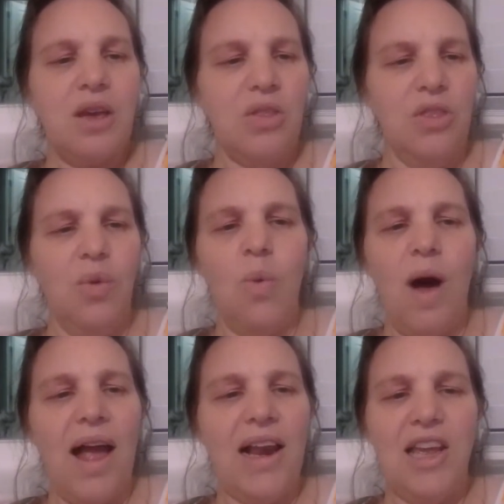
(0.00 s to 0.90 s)
The
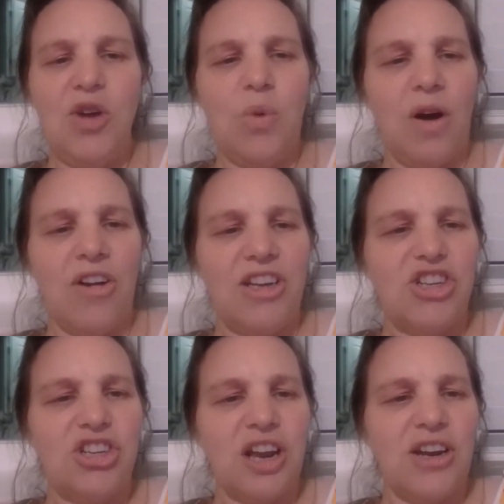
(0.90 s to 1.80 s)
wily quarry
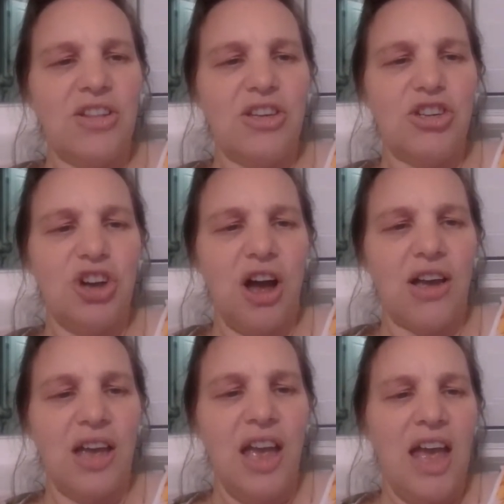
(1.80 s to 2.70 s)
shunned the shock,
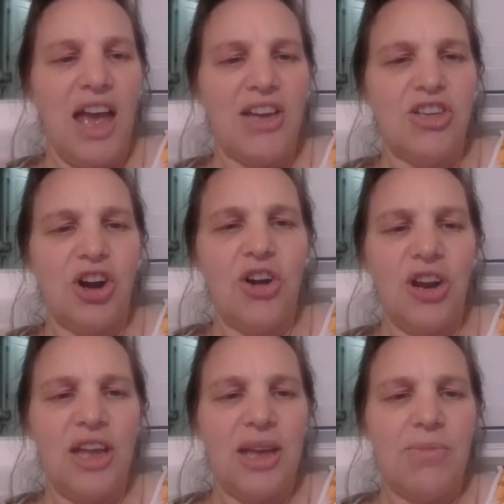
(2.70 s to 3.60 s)
and
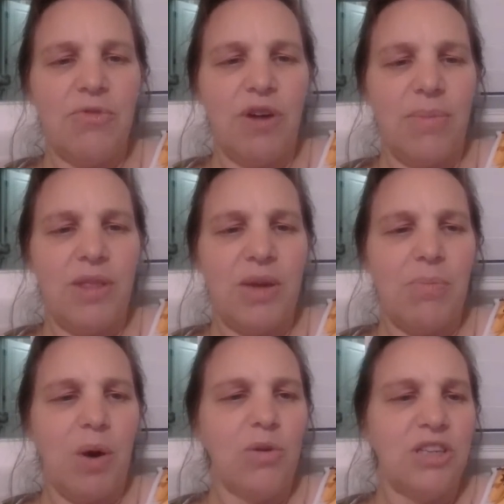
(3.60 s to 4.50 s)
turning him from the
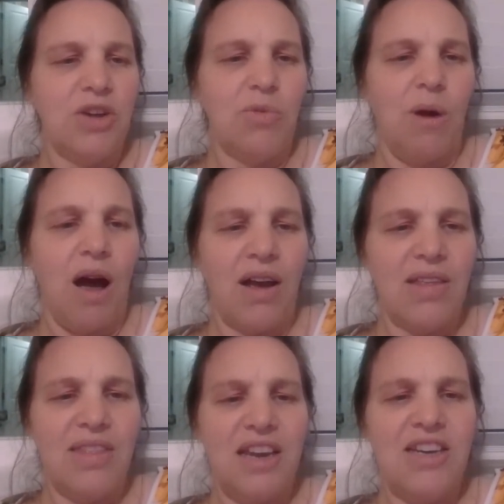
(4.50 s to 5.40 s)
opposing rock,
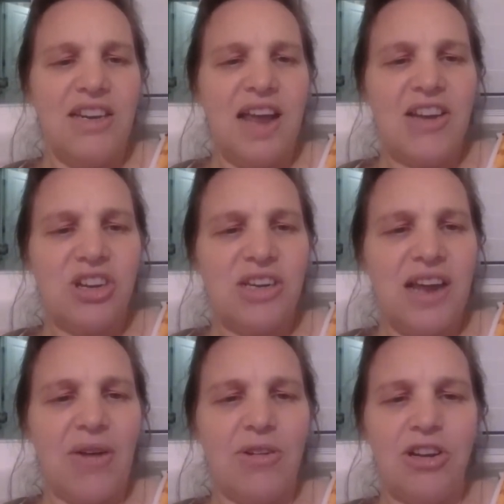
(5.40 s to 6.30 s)
then dashing
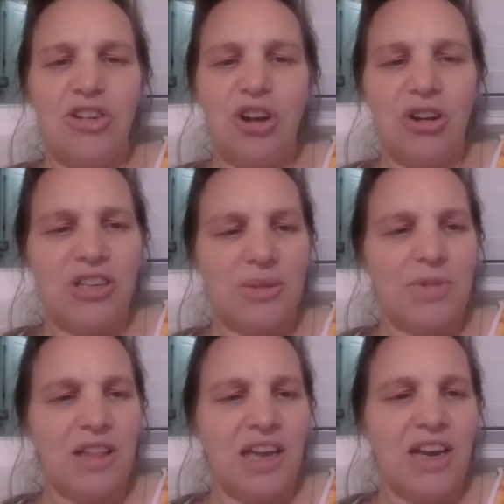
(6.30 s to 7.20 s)
down a darksome
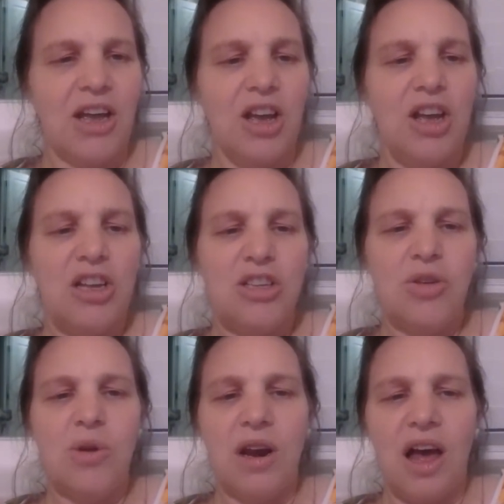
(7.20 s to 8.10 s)
glen,
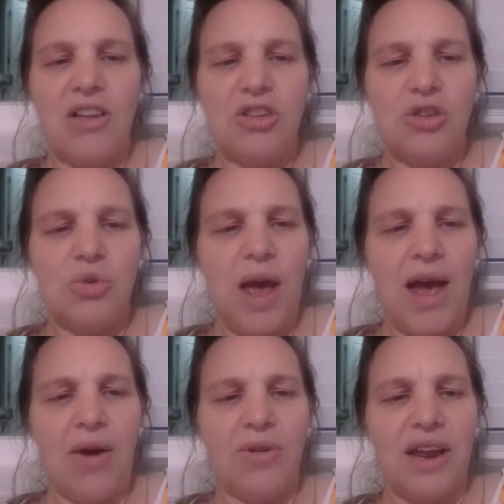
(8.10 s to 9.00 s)
soon lost to
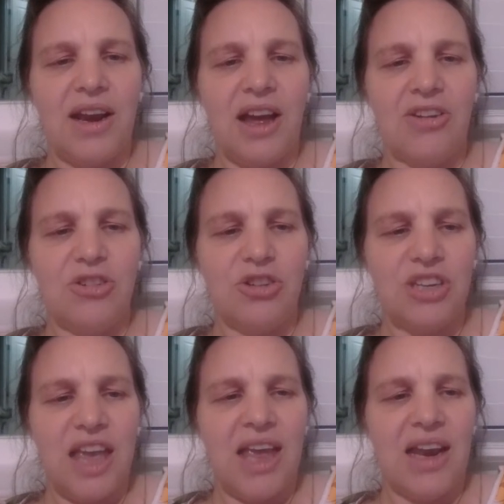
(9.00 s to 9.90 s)
hound and hunter's
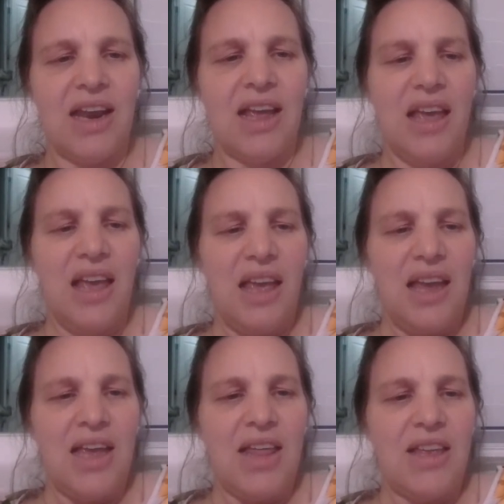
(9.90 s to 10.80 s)
ken,
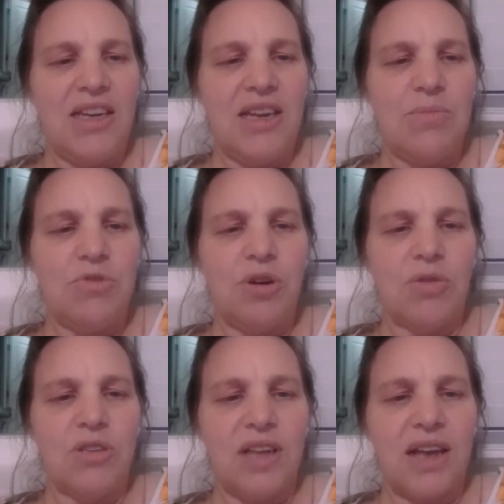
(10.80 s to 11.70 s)
in the deep
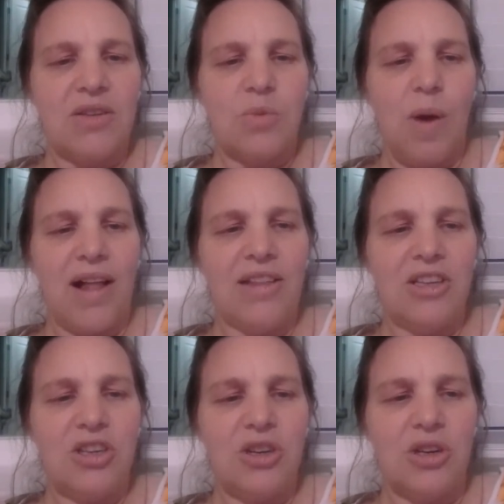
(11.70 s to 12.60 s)
Trosach's
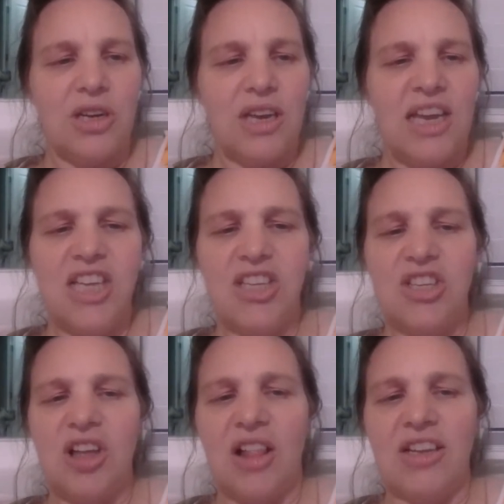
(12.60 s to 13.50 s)
wildest nook, his
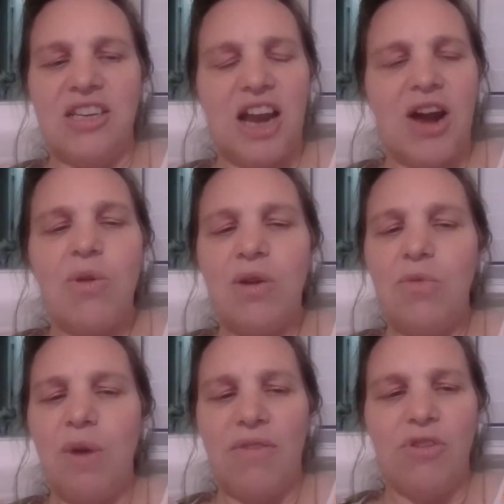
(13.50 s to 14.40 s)
solitary
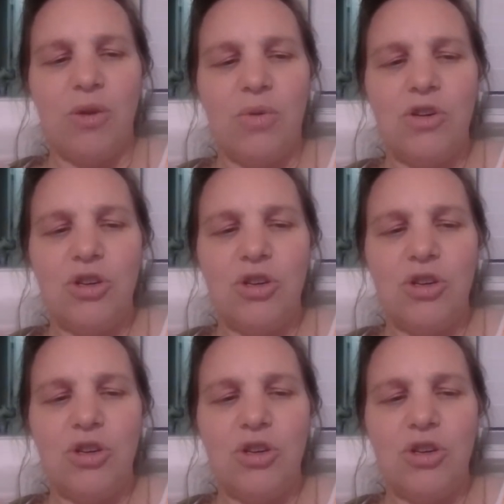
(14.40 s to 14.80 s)
refuge